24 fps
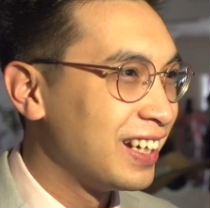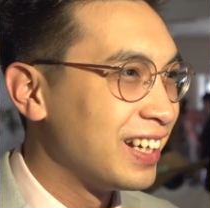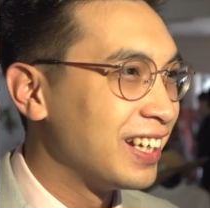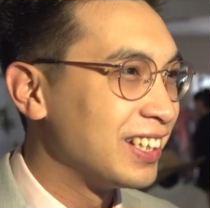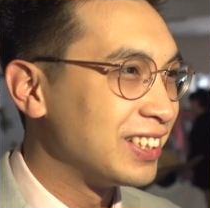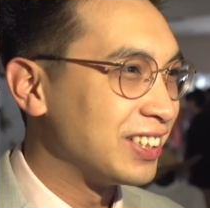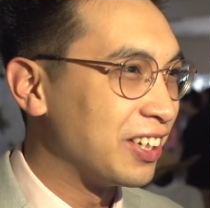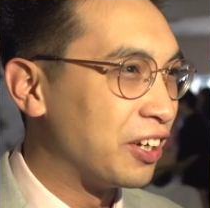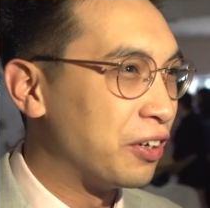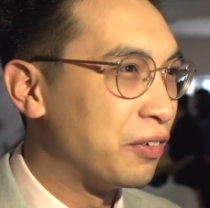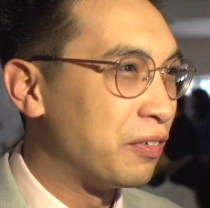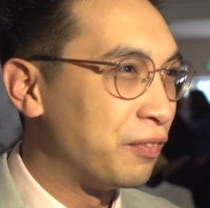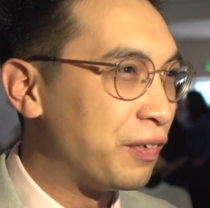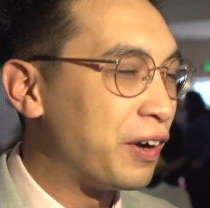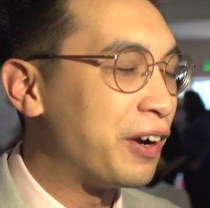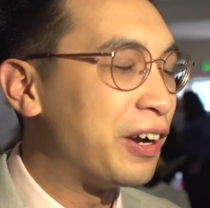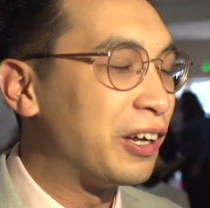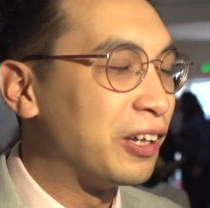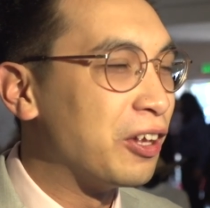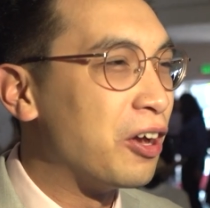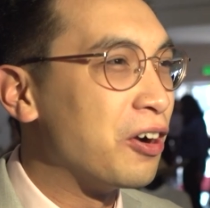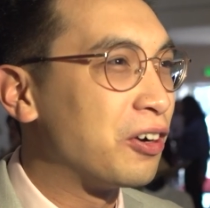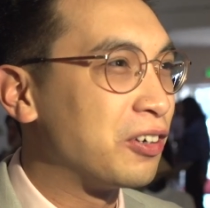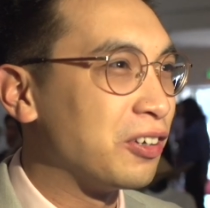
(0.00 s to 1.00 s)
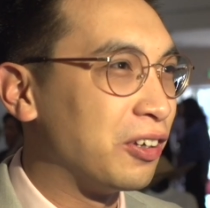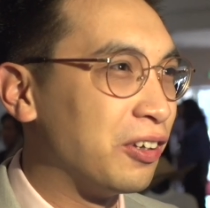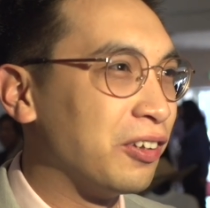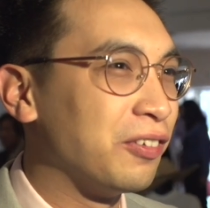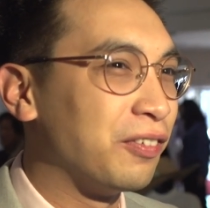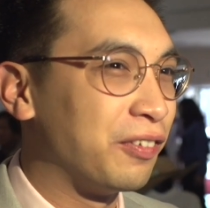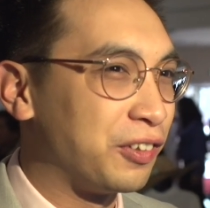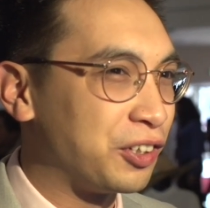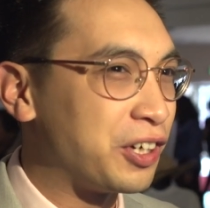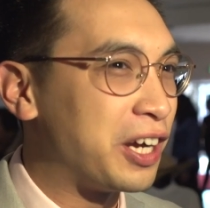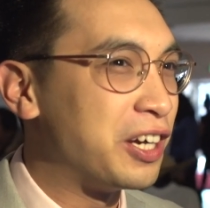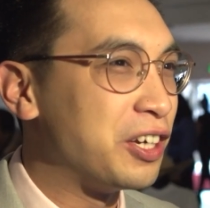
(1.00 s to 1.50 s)
So very local.
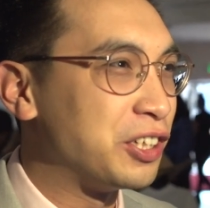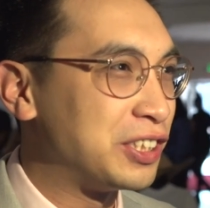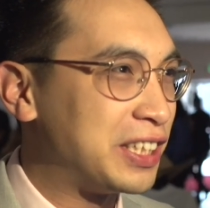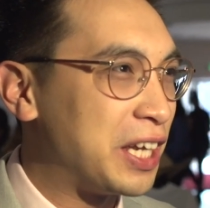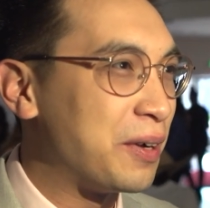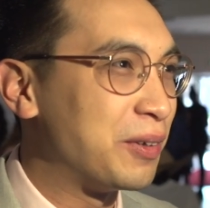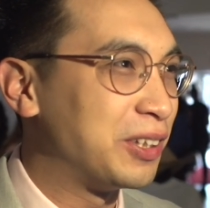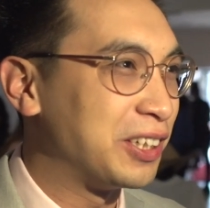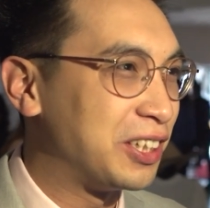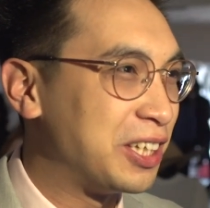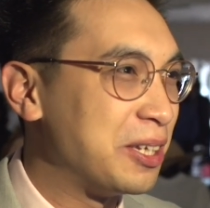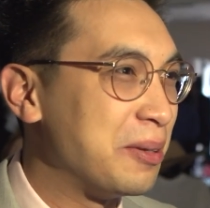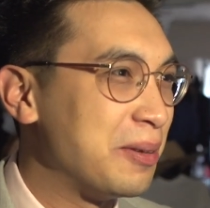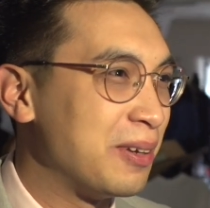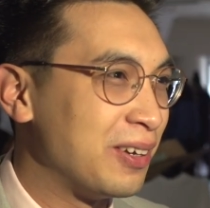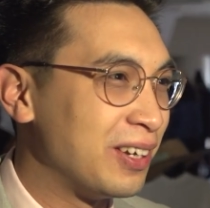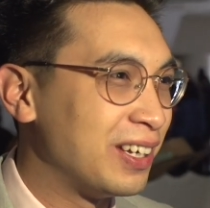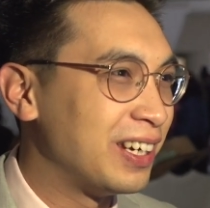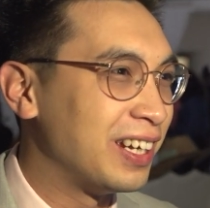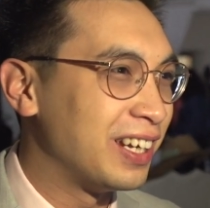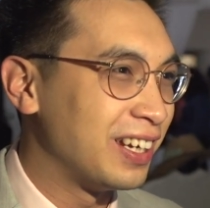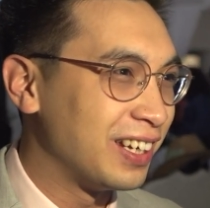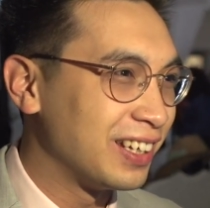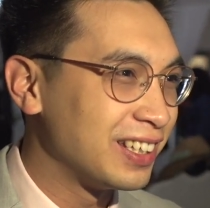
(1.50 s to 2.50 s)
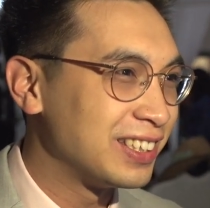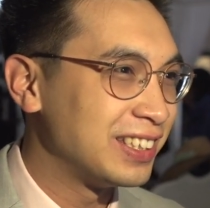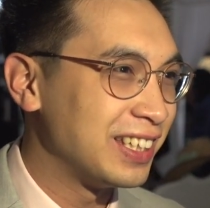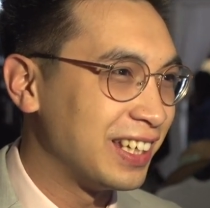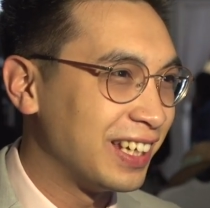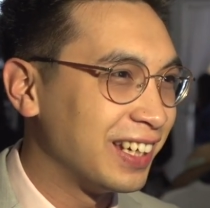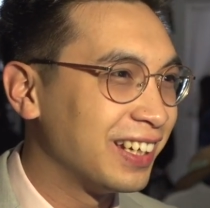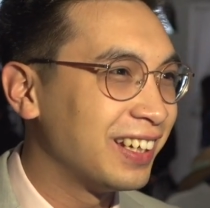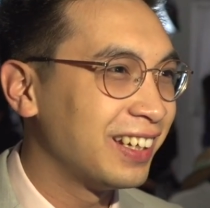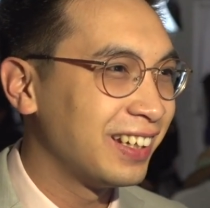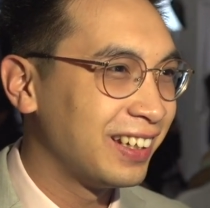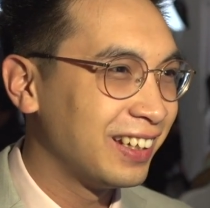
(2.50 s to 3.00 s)
We're trying to stay with the community.
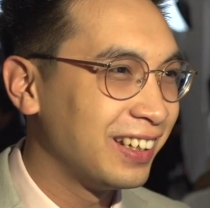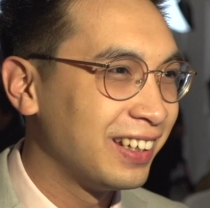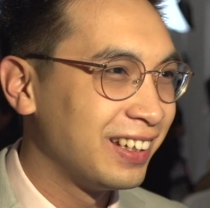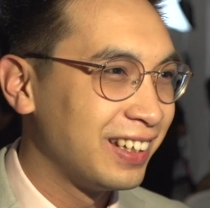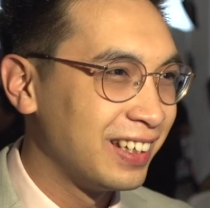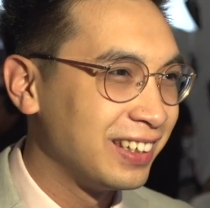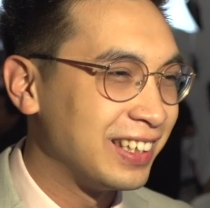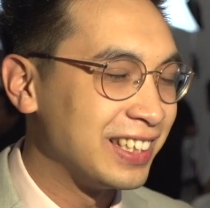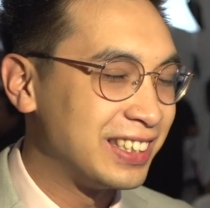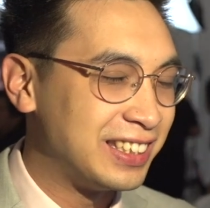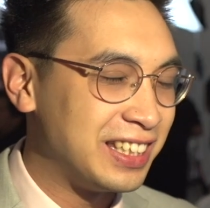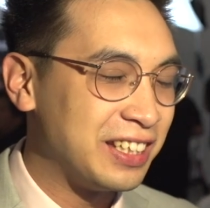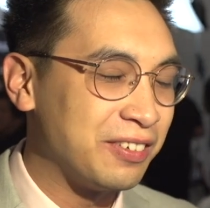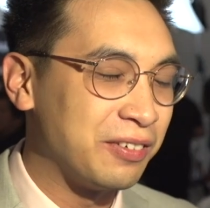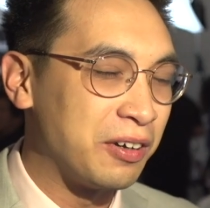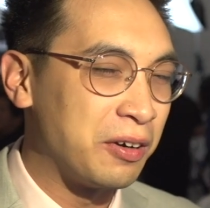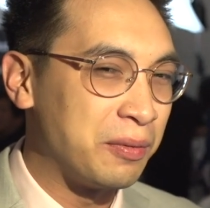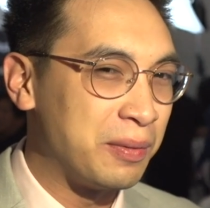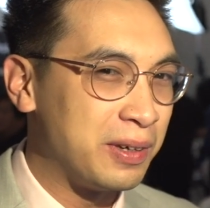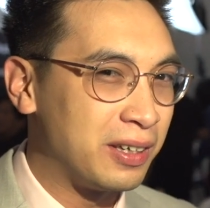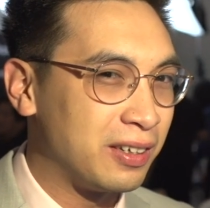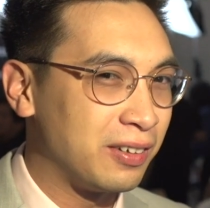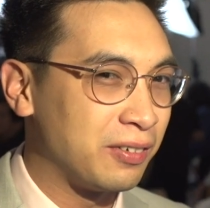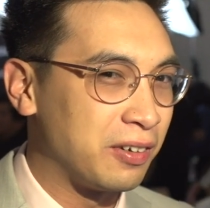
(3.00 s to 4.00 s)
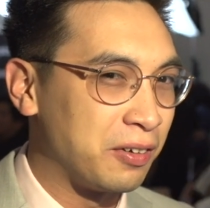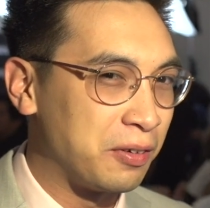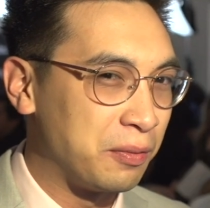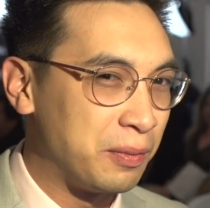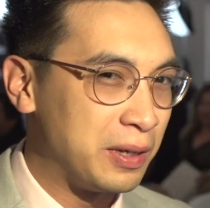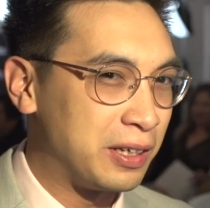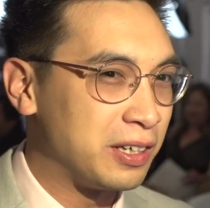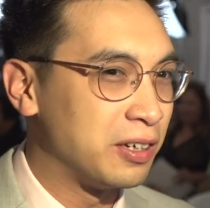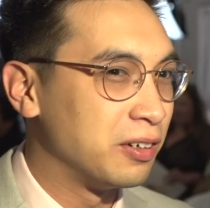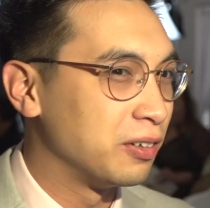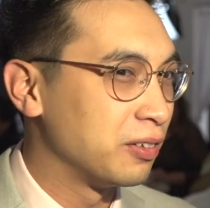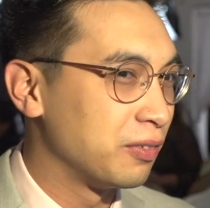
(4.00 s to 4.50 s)
See, to see what we what
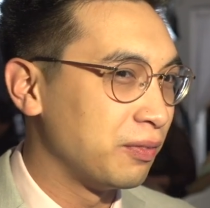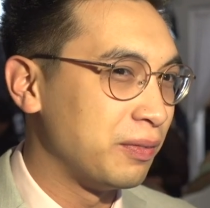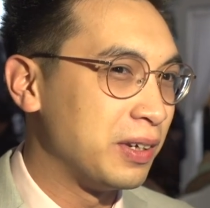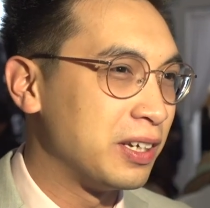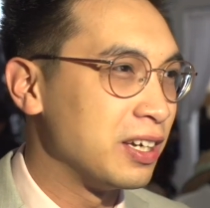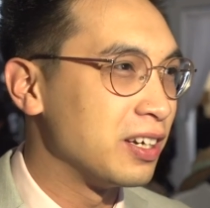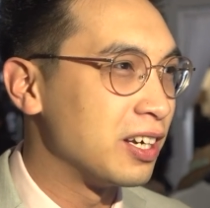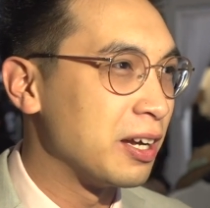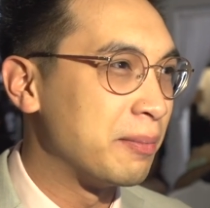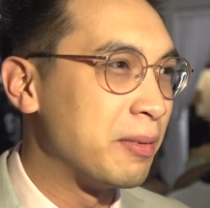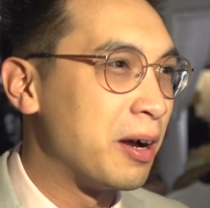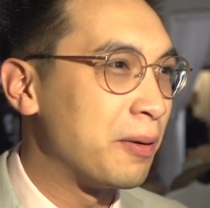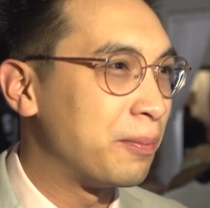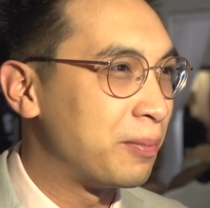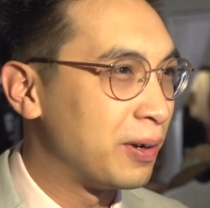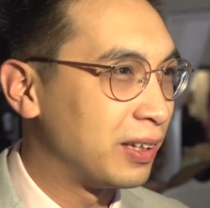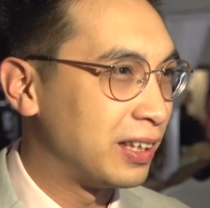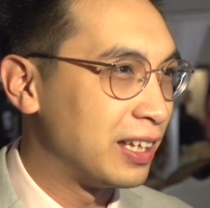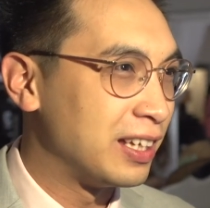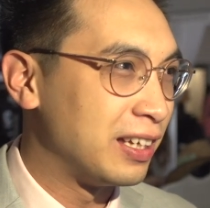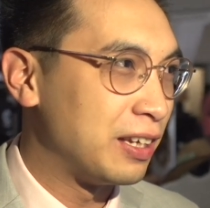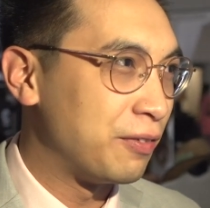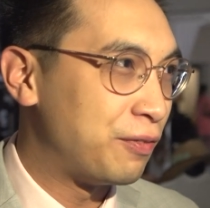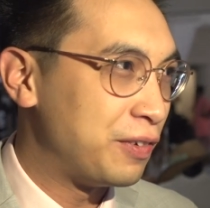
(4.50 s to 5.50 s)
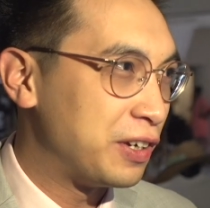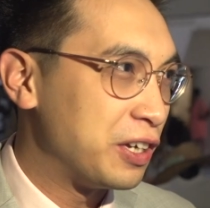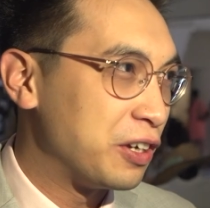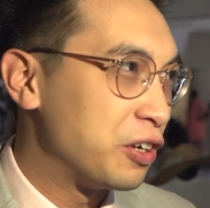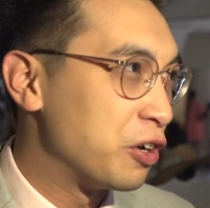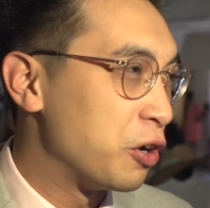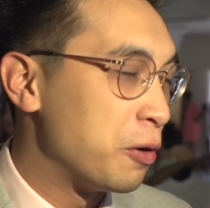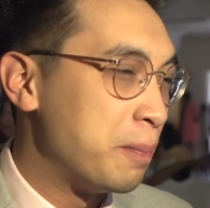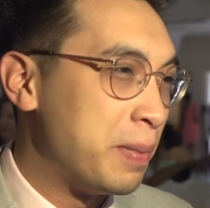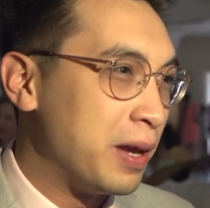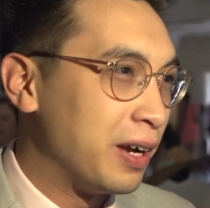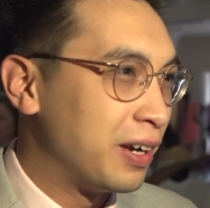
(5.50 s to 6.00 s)
we can we can come up with, and if we can
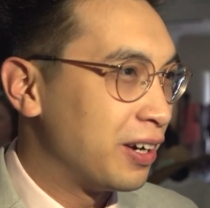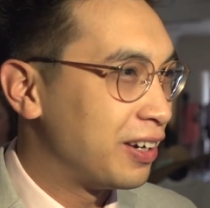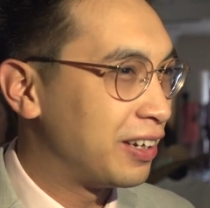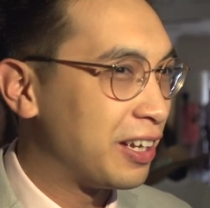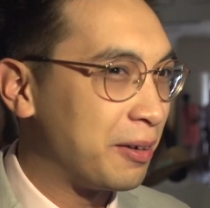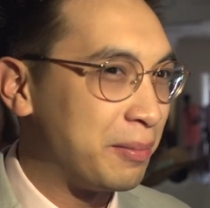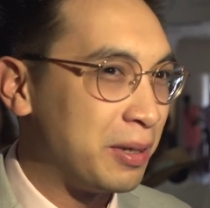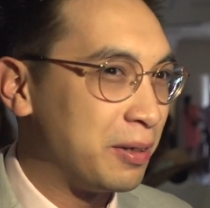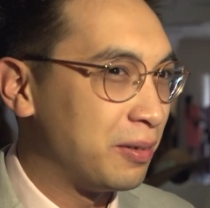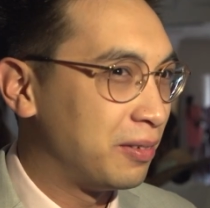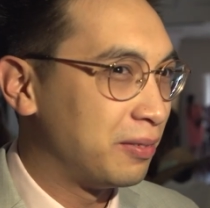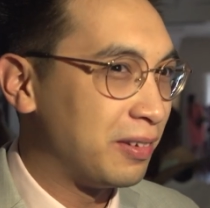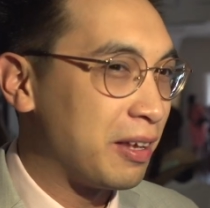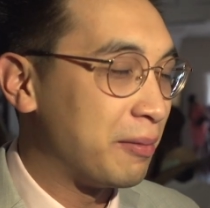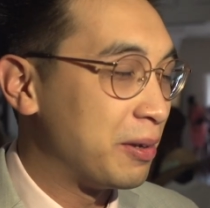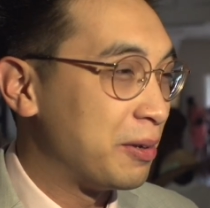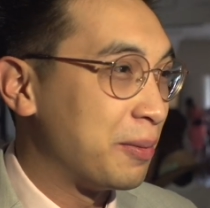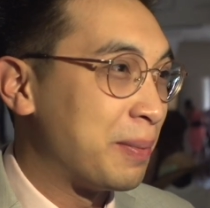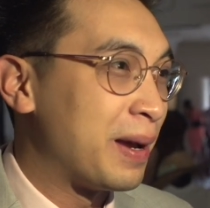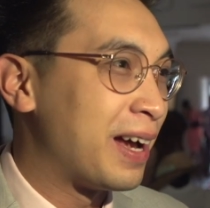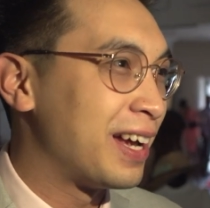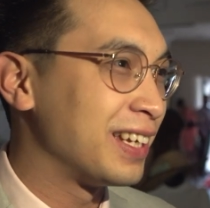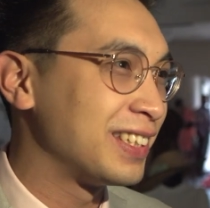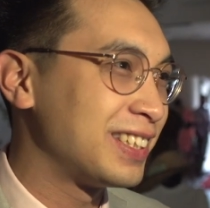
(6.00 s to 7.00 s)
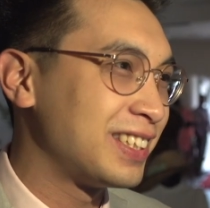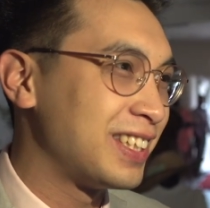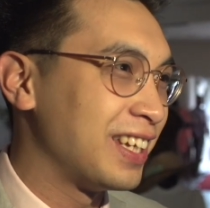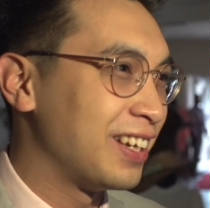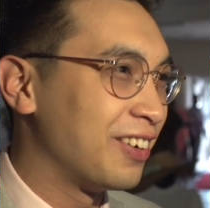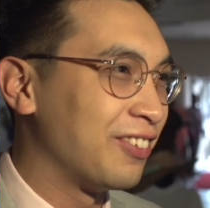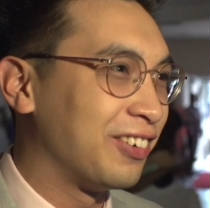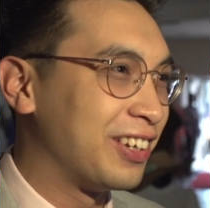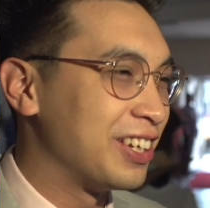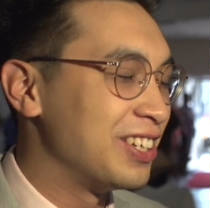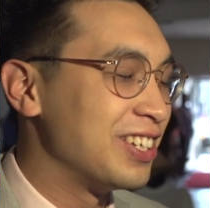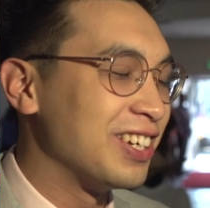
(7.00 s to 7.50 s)
go bigger, that'd be that'd be the best
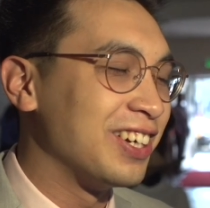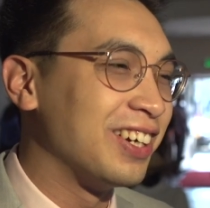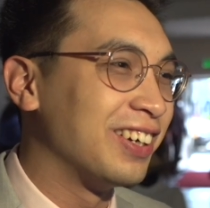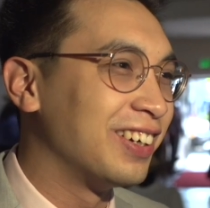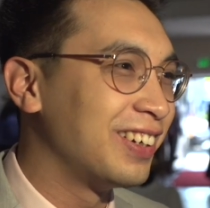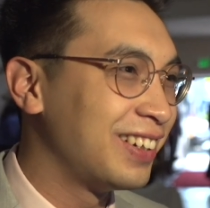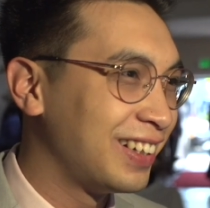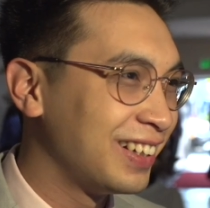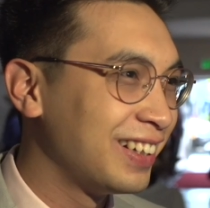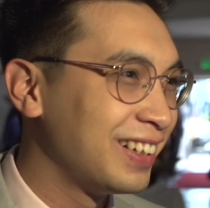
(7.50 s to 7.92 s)
thing we can do.